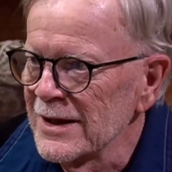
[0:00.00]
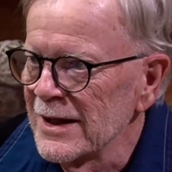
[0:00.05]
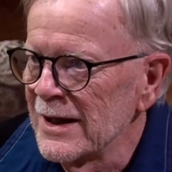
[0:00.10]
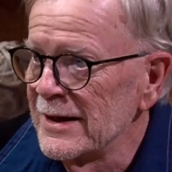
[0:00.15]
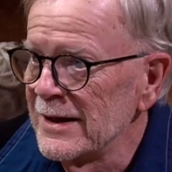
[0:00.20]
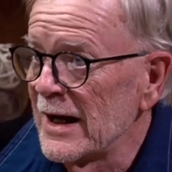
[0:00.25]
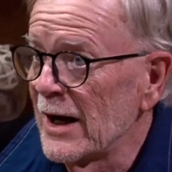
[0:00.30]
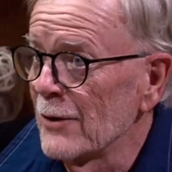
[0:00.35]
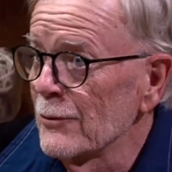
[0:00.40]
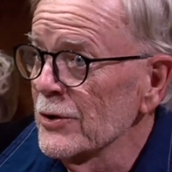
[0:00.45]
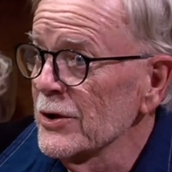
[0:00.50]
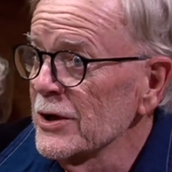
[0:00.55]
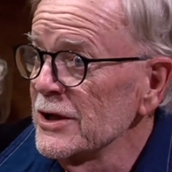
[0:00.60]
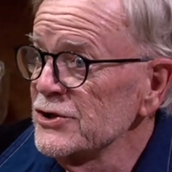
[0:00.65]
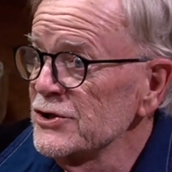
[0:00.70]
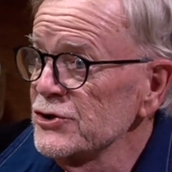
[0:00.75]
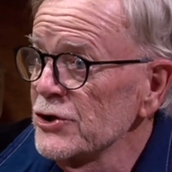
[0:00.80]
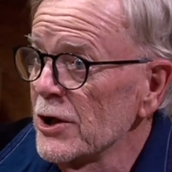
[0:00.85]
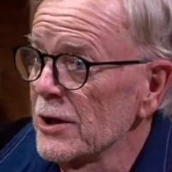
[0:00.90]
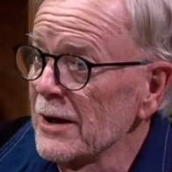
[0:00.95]
and now we're going to
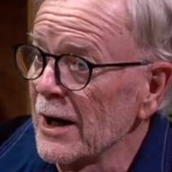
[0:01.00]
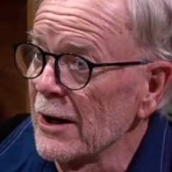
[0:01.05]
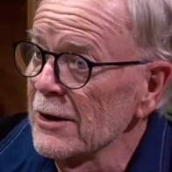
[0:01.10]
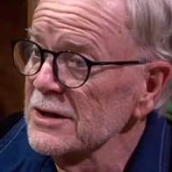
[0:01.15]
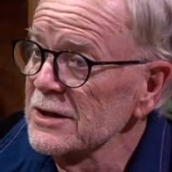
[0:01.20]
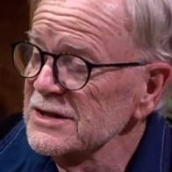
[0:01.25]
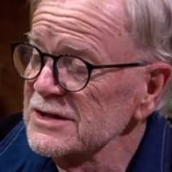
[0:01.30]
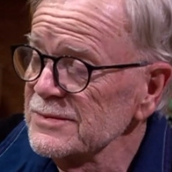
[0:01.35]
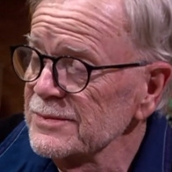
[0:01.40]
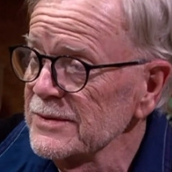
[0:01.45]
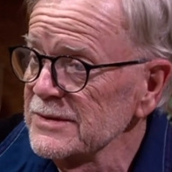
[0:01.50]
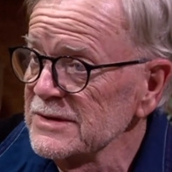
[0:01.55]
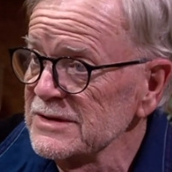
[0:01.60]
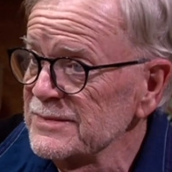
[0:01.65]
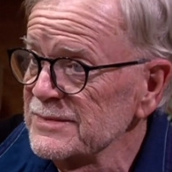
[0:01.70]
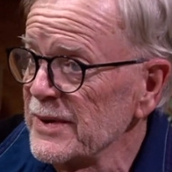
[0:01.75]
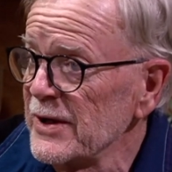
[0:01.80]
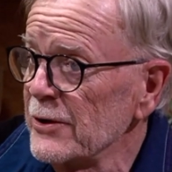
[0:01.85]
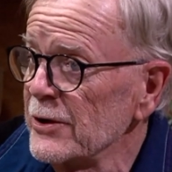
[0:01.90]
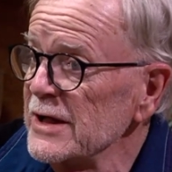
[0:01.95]
share our
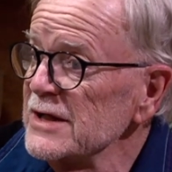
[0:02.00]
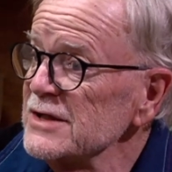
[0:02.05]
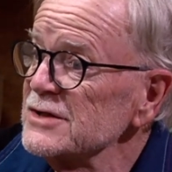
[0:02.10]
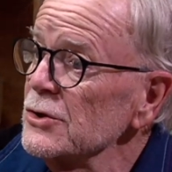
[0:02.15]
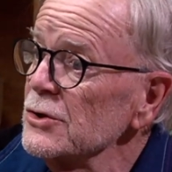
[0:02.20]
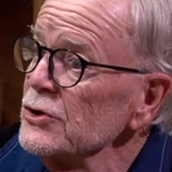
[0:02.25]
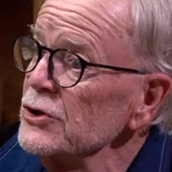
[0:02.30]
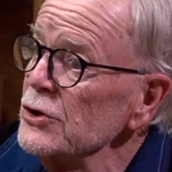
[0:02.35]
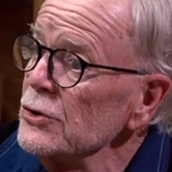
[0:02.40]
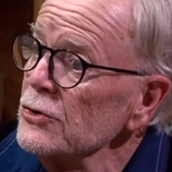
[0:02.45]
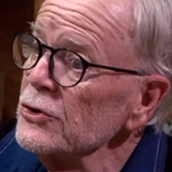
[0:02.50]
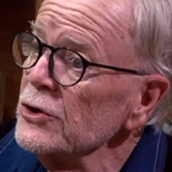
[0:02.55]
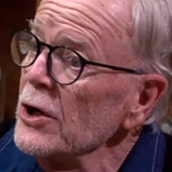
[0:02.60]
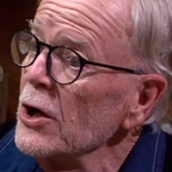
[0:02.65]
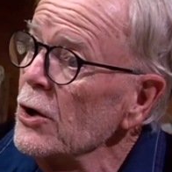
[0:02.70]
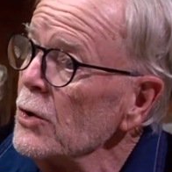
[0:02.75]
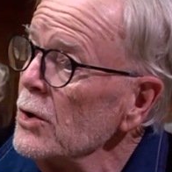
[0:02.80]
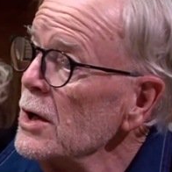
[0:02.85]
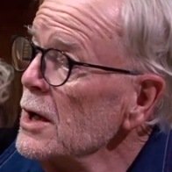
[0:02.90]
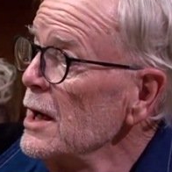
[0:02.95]
experience so you'll
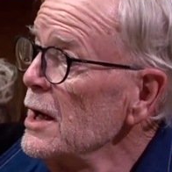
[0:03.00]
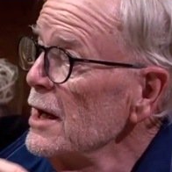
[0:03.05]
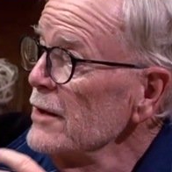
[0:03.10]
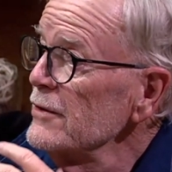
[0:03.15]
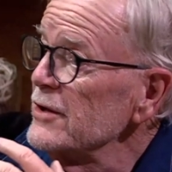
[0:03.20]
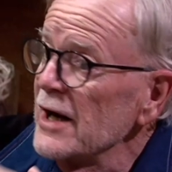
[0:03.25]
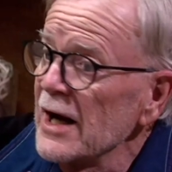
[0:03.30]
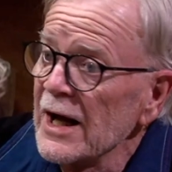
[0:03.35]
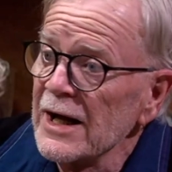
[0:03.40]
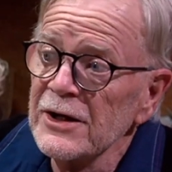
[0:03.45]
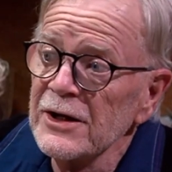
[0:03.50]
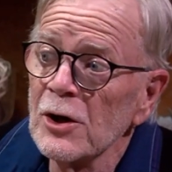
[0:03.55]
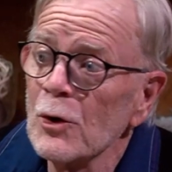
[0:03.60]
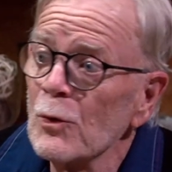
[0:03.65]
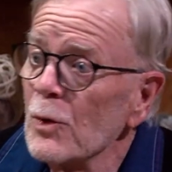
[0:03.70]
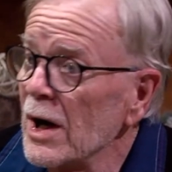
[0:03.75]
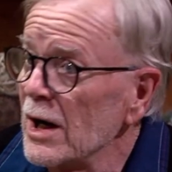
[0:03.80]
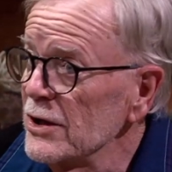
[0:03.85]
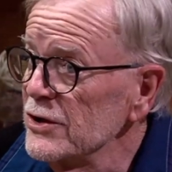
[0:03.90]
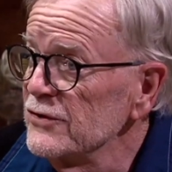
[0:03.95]
know that I know
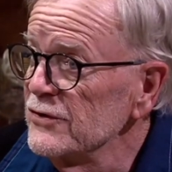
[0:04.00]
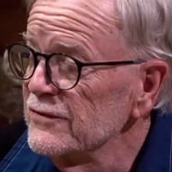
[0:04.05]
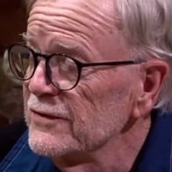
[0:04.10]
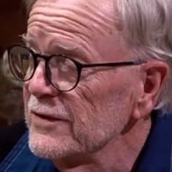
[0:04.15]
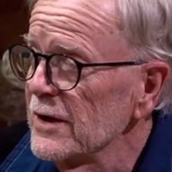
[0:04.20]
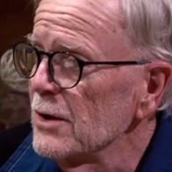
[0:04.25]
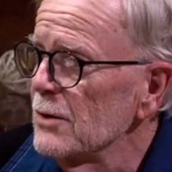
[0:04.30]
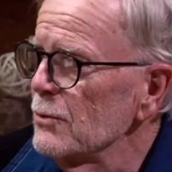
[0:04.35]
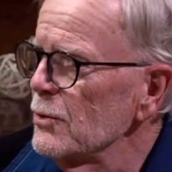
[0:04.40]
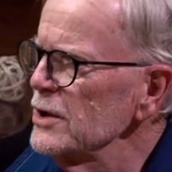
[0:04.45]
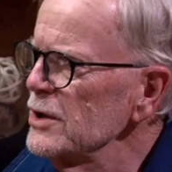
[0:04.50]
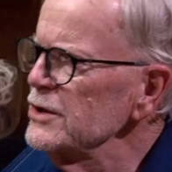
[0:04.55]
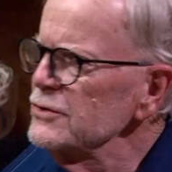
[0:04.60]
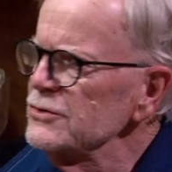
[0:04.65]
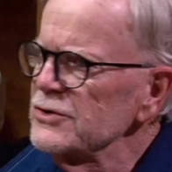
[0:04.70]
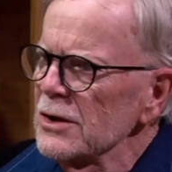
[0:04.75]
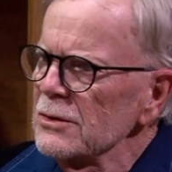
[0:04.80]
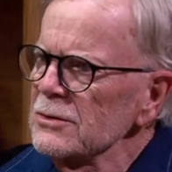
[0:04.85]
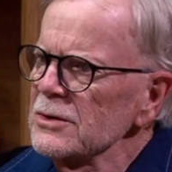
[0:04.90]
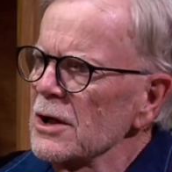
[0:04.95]
how you felt. Well, you
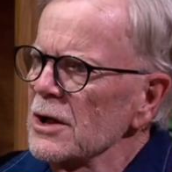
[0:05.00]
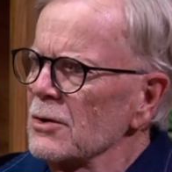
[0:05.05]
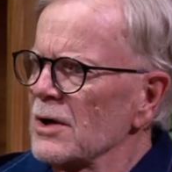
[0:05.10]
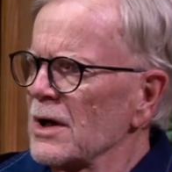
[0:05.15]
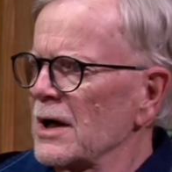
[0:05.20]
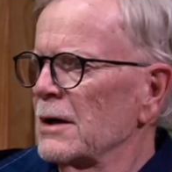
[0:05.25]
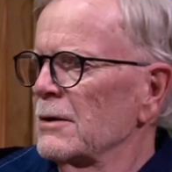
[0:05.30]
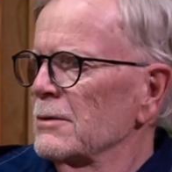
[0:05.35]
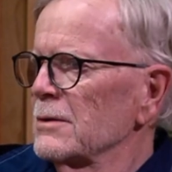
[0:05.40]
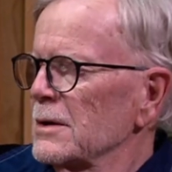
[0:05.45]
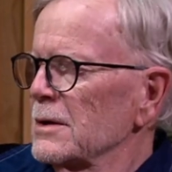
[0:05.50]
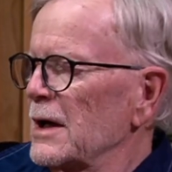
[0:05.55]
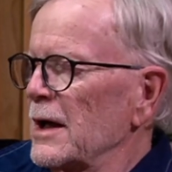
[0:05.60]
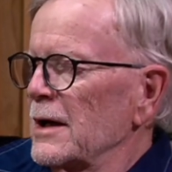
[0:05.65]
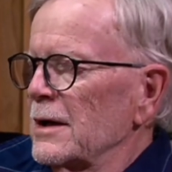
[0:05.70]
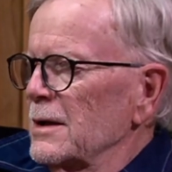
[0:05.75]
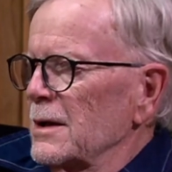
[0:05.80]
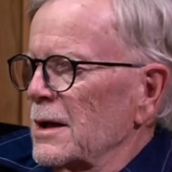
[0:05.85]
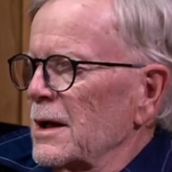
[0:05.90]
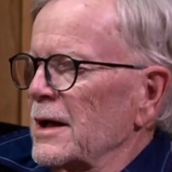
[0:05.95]
don't know how.
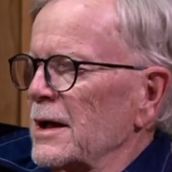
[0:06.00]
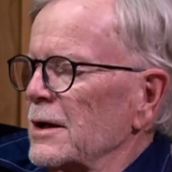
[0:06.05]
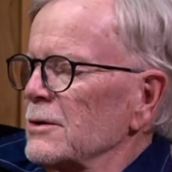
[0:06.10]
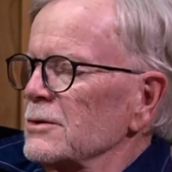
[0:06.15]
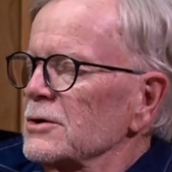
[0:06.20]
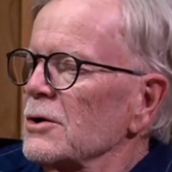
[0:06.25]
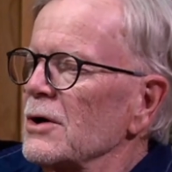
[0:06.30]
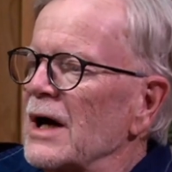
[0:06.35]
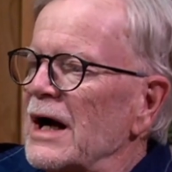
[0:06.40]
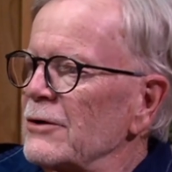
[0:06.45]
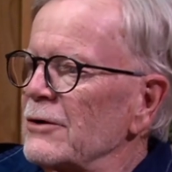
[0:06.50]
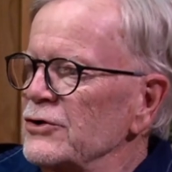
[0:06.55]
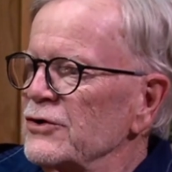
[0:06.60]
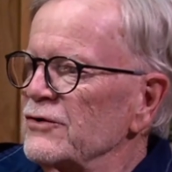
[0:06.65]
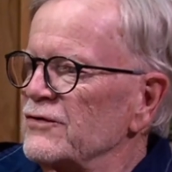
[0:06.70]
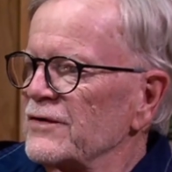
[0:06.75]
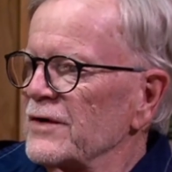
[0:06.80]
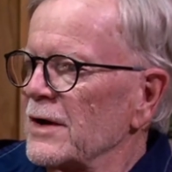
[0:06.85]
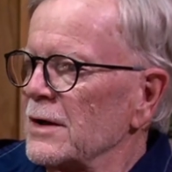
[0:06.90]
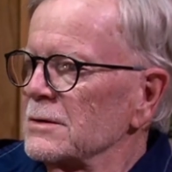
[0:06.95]
I, I don't know how you
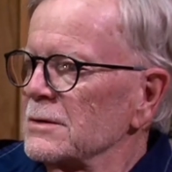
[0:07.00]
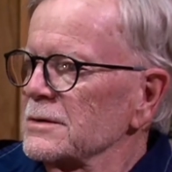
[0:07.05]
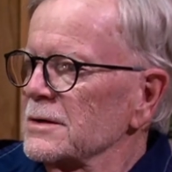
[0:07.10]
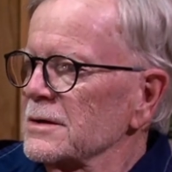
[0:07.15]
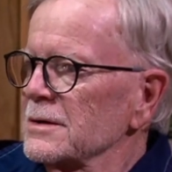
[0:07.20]
felt.